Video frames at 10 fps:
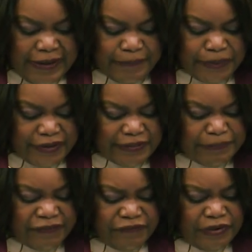But the
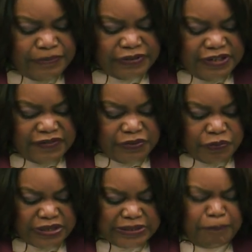Pivot Fund believes in
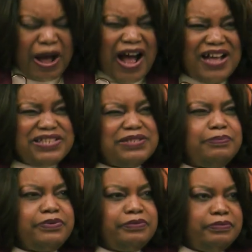what's
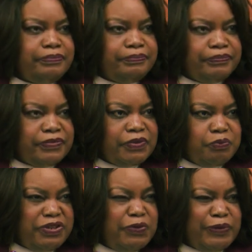possible
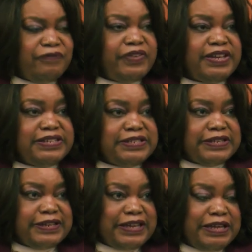when you invest
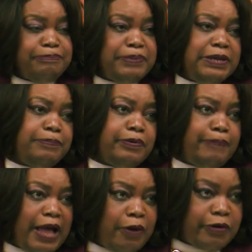in
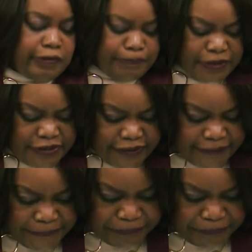people-powered media.